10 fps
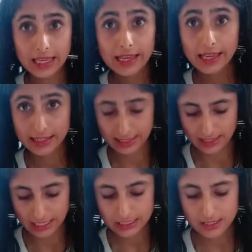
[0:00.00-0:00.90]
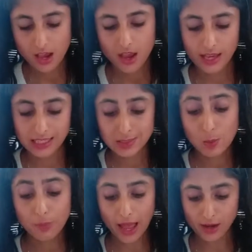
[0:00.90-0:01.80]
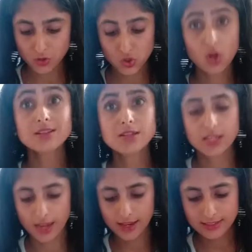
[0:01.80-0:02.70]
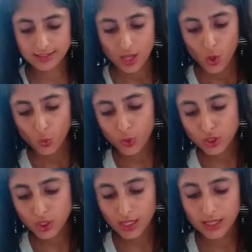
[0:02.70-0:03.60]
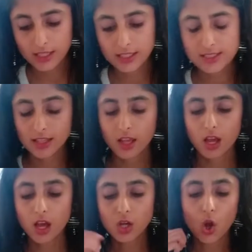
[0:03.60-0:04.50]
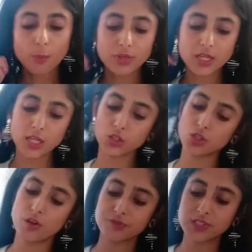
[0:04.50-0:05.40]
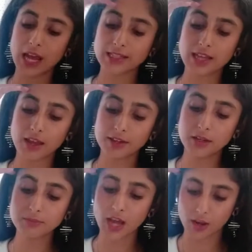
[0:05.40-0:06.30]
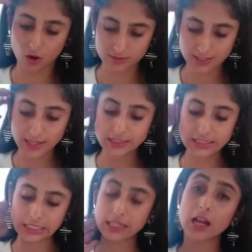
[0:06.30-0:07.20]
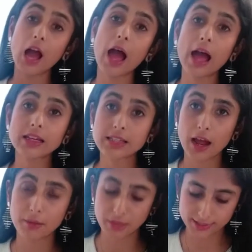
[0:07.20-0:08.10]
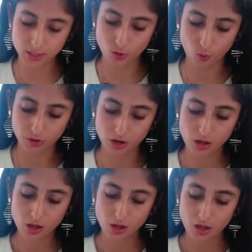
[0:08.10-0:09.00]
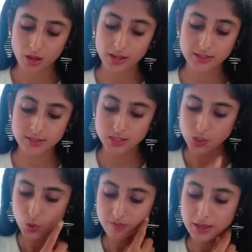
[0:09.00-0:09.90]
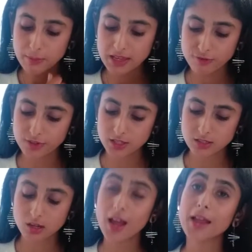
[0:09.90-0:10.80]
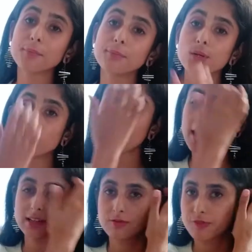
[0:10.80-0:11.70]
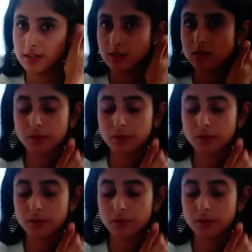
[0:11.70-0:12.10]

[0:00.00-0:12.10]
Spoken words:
in this is Parsol TX, which is a combination of titanium dioxide, silica and dimethicone. It is a UVB filter and blue light filter.